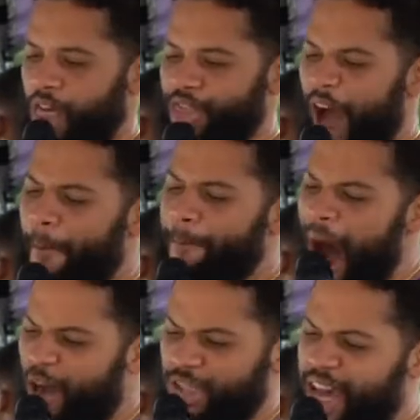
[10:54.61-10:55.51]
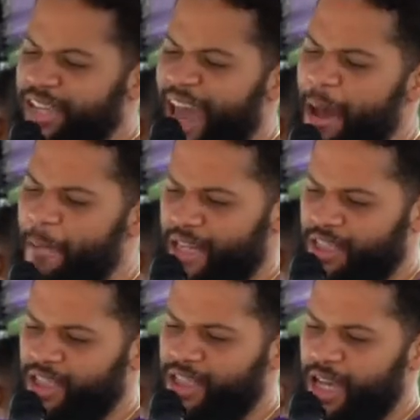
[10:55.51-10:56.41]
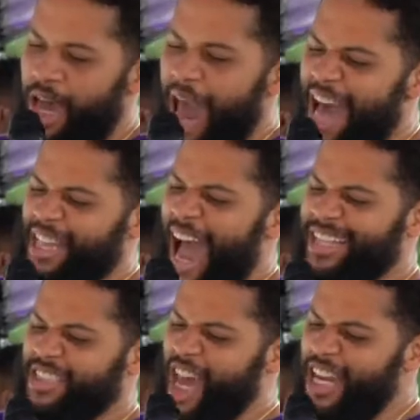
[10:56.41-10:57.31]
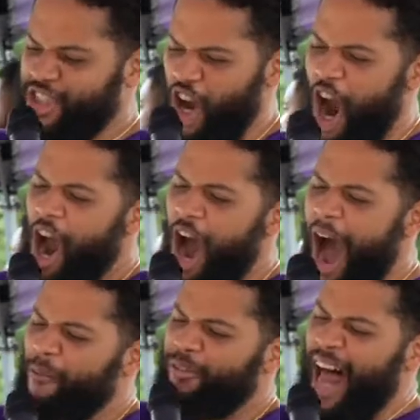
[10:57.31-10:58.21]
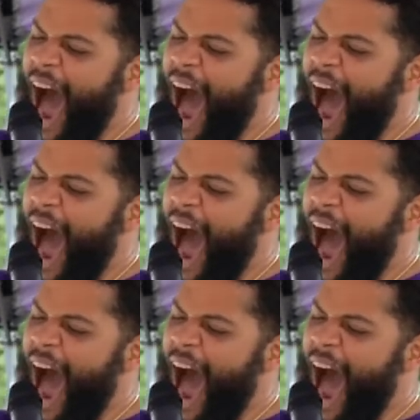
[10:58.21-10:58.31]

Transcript: The molten image and a teacher of